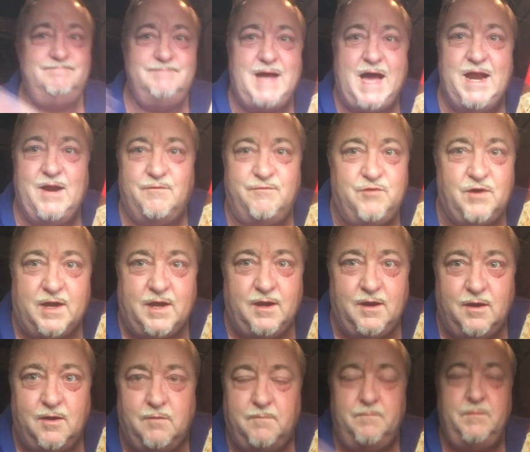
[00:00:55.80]
I don't frickin'
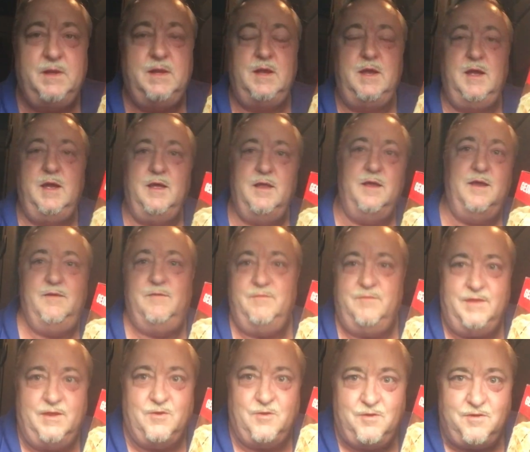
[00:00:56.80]
know.
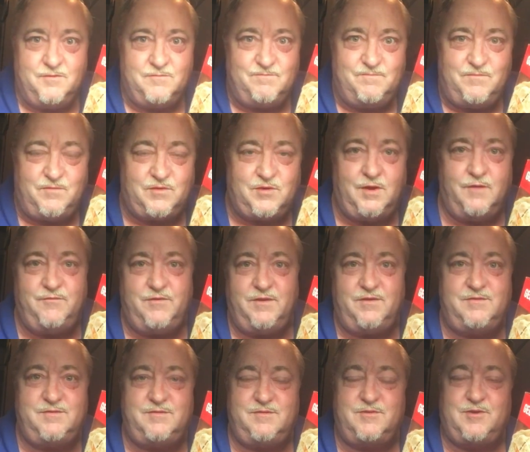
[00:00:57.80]
The old
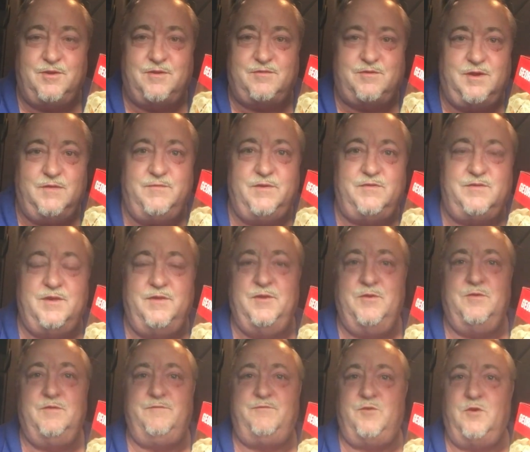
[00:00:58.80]
cook surface on
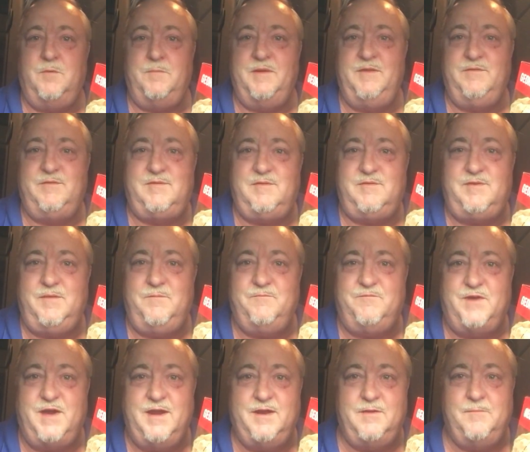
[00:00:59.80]
the old Foremans seemed
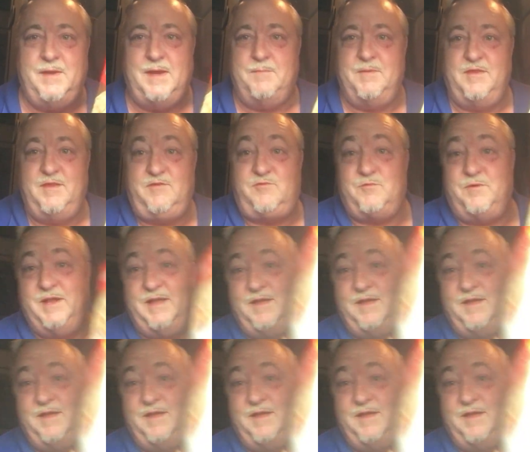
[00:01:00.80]
fine to me, but this one